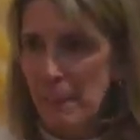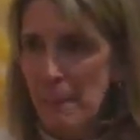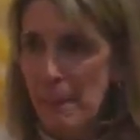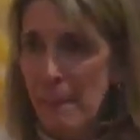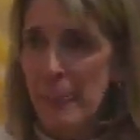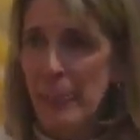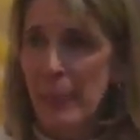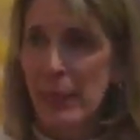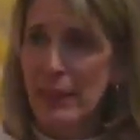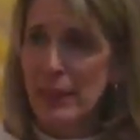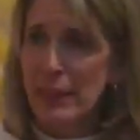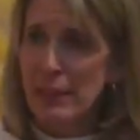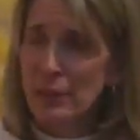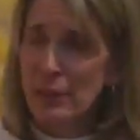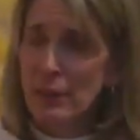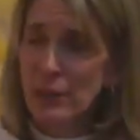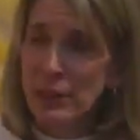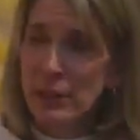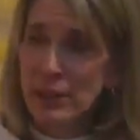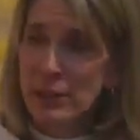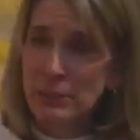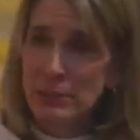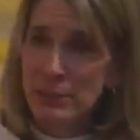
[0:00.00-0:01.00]
that you're
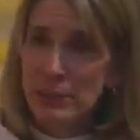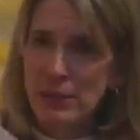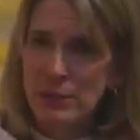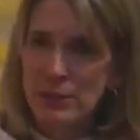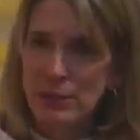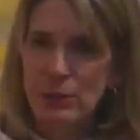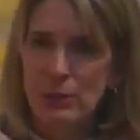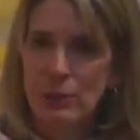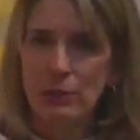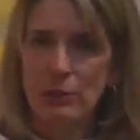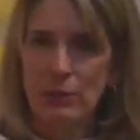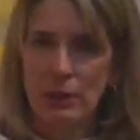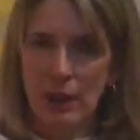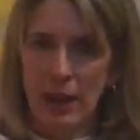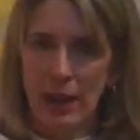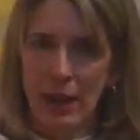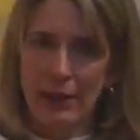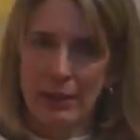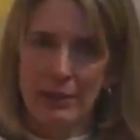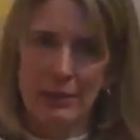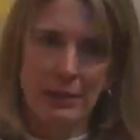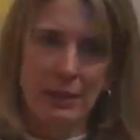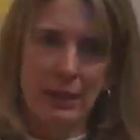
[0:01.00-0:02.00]
going to be
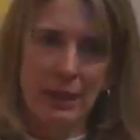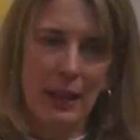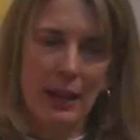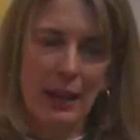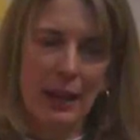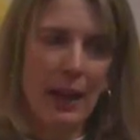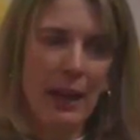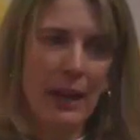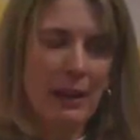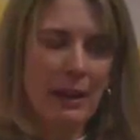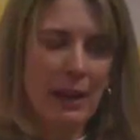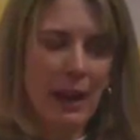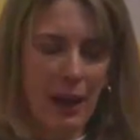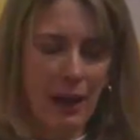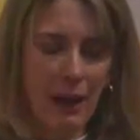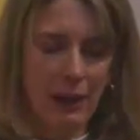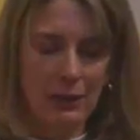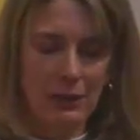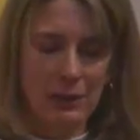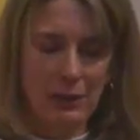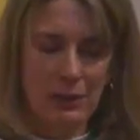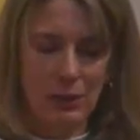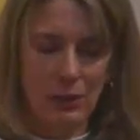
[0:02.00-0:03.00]
scrutinized and
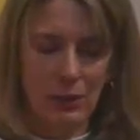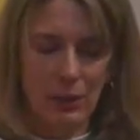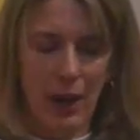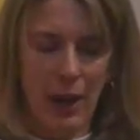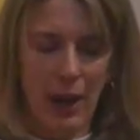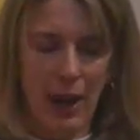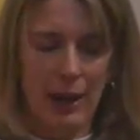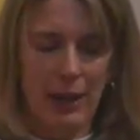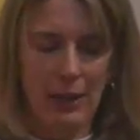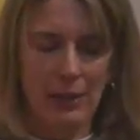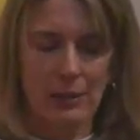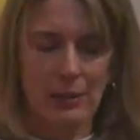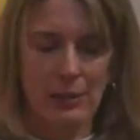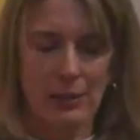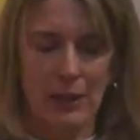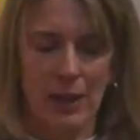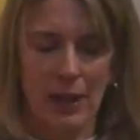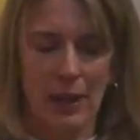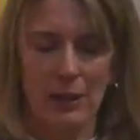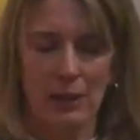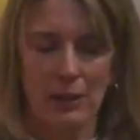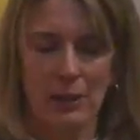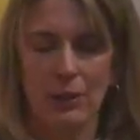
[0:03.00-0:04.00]
held to a higher
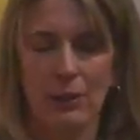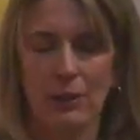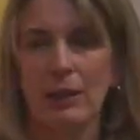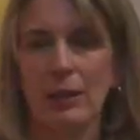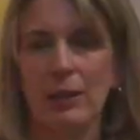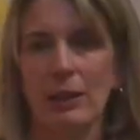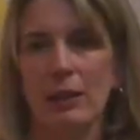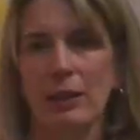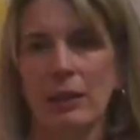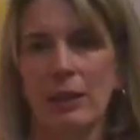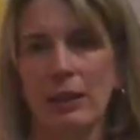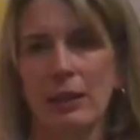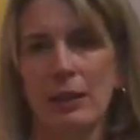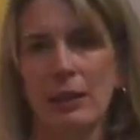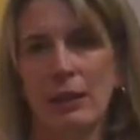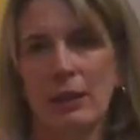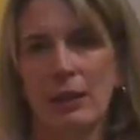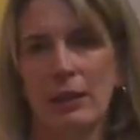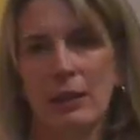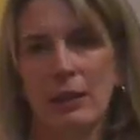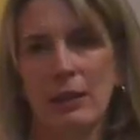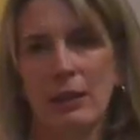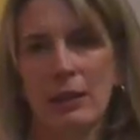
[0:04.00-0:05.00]
standard.
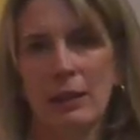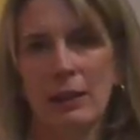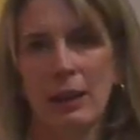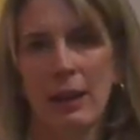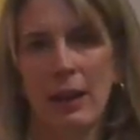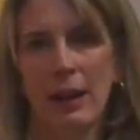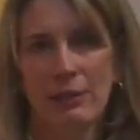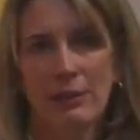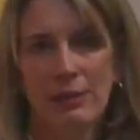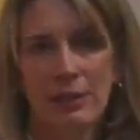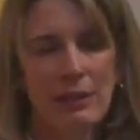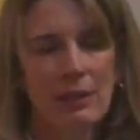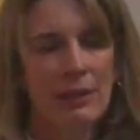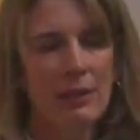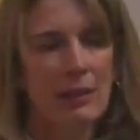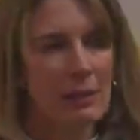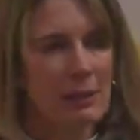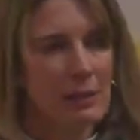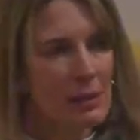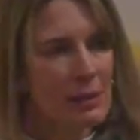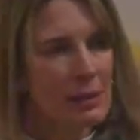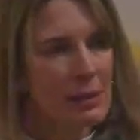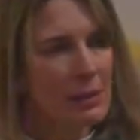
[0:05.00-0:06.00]
I think
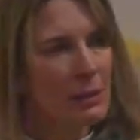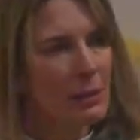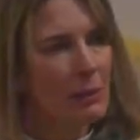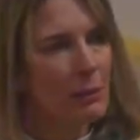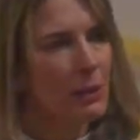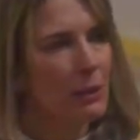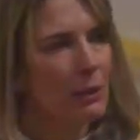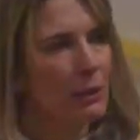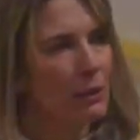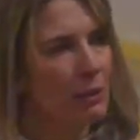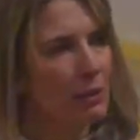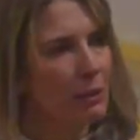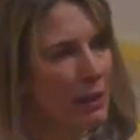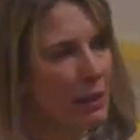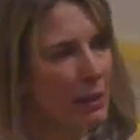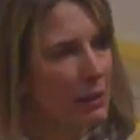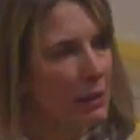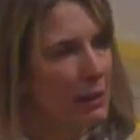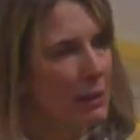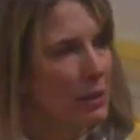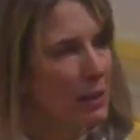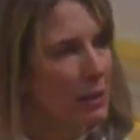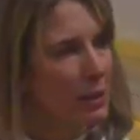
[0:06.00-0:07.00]
that's a similar thing
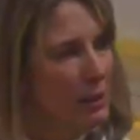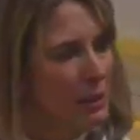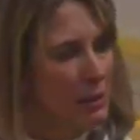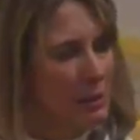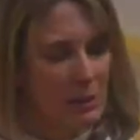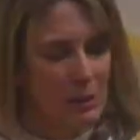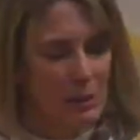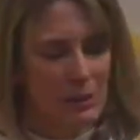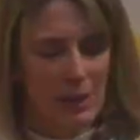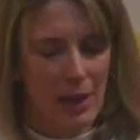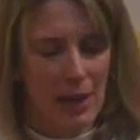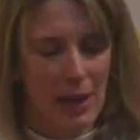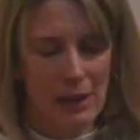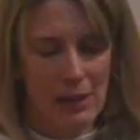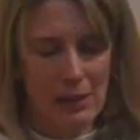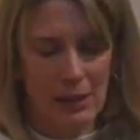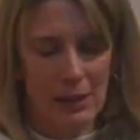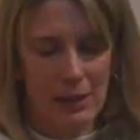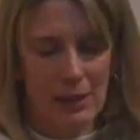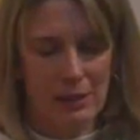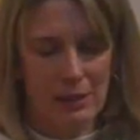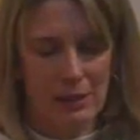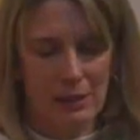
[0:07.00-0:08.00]
that Jesus is saying
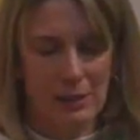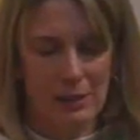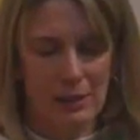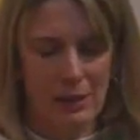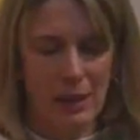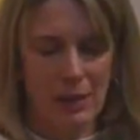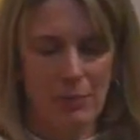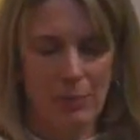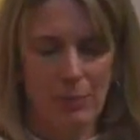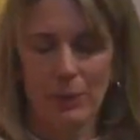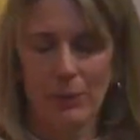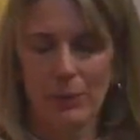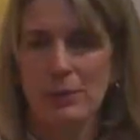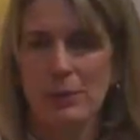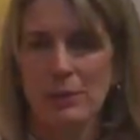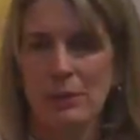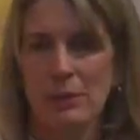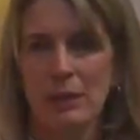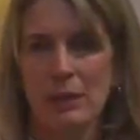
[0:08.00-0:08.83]
to his disciples,